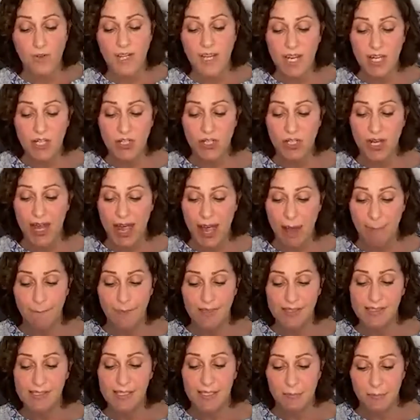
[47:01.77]
coronation
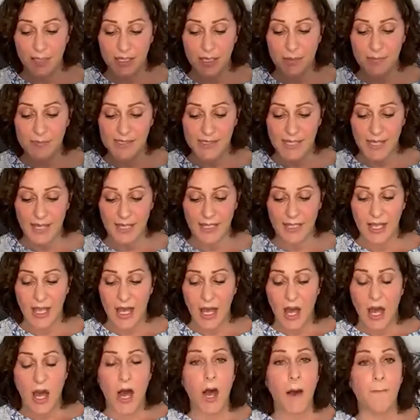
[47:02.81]
happens and he becomes king.
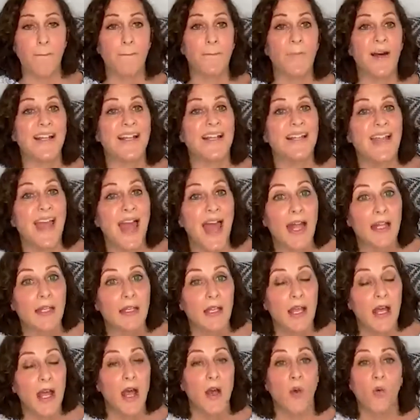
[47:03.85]
But again,
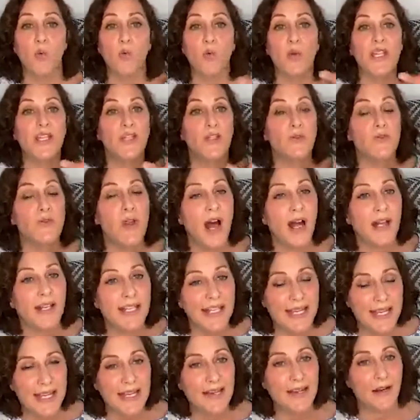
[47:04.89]
we do
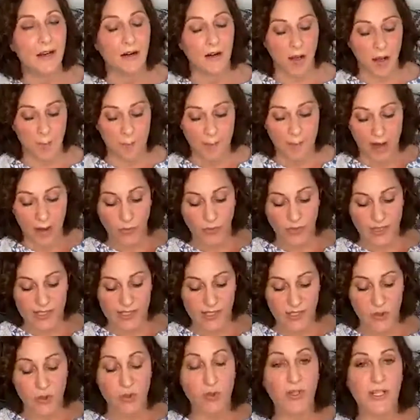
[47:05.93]
not hear about
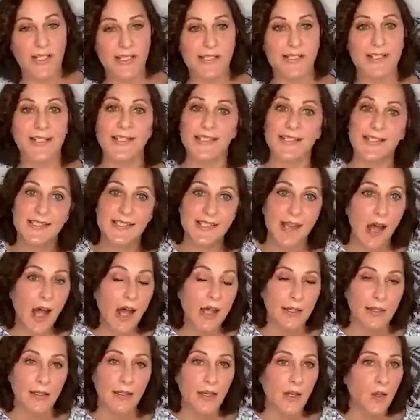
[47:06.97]
this treasonous
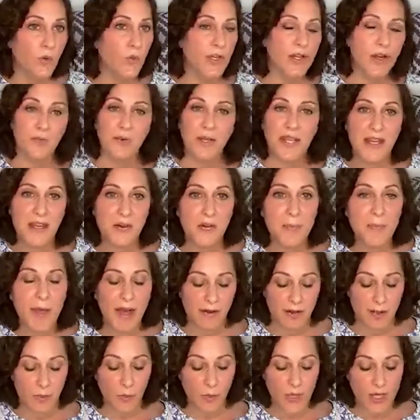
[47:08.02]
son. We don't hear
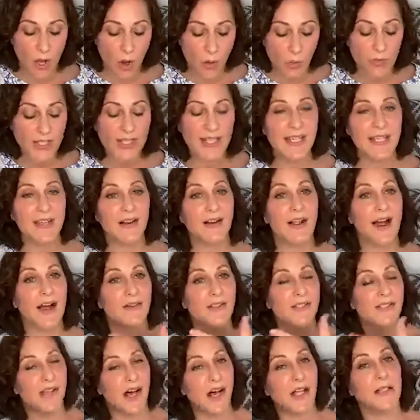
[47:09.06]
about him. We only hear
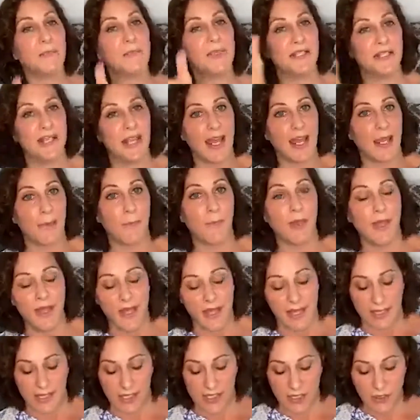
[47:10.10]
how Solomon came
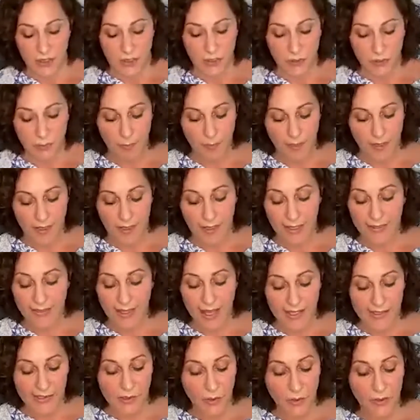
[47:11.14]
into being.
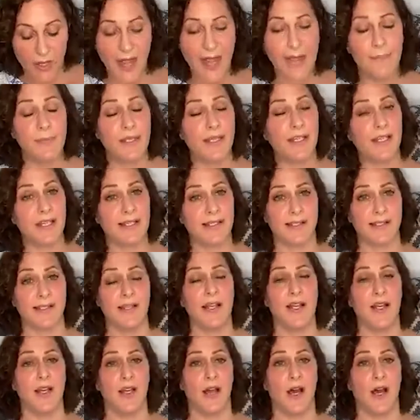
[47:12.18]
And that's okay because